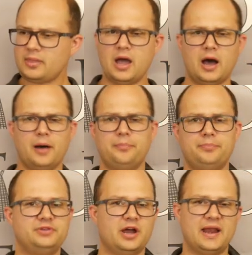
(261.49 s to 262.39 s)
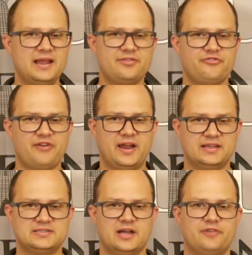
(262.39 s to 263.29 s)
uh, done any of the
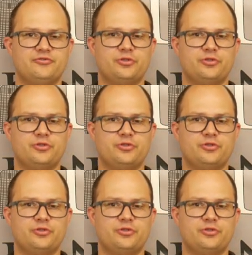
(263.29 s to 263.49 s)
fighting stuff,